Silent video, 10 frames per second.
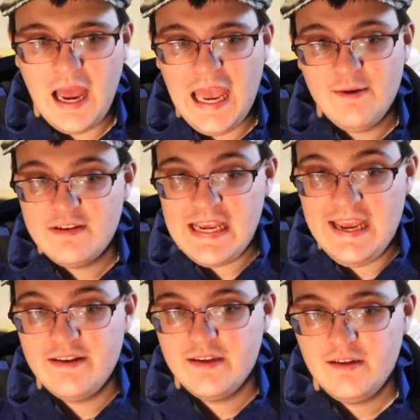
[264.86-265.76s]
I have a
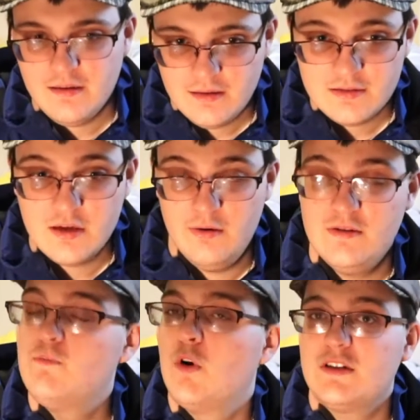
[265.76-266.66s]
Tandy, so
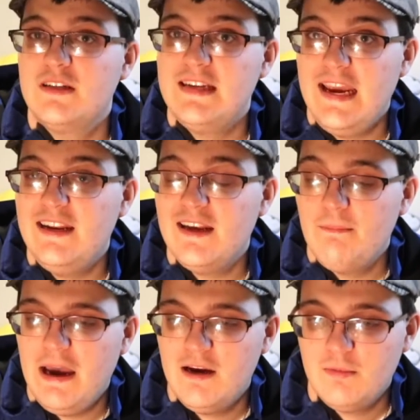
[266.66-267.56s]
it works on Tandy
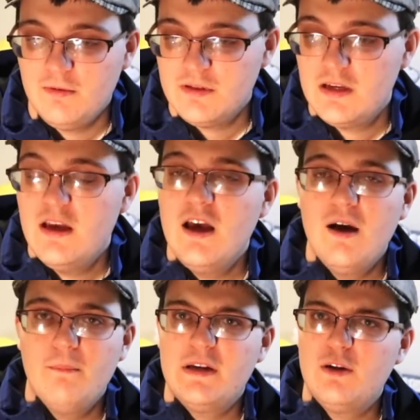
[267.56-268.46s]
compatibles,
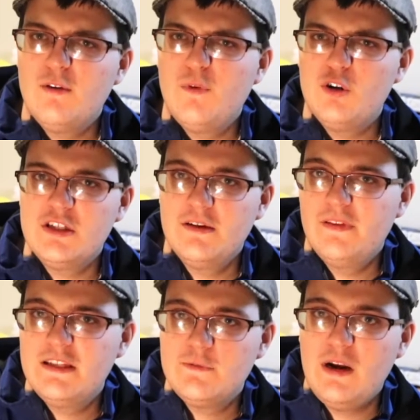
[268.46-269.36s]
but there are versions
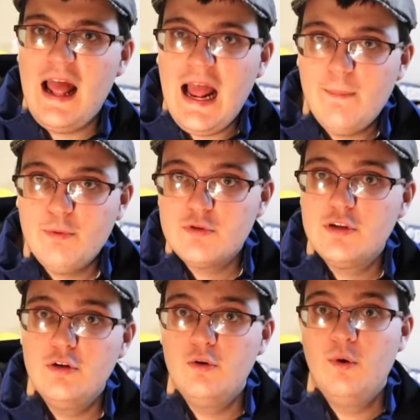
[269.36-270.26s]
of this for the Apple
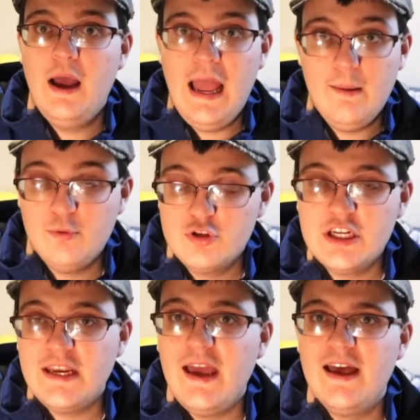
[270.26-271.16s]
II, Apple
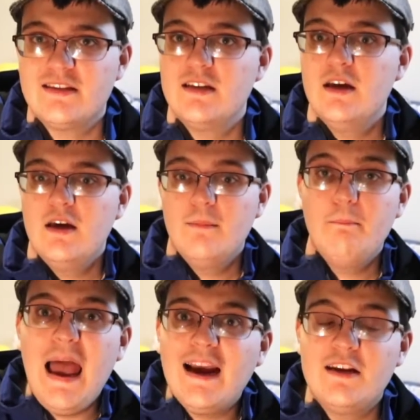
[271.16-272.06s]
GS,
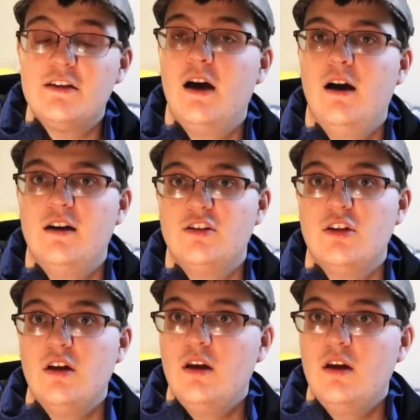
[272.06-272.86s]
Macintosh,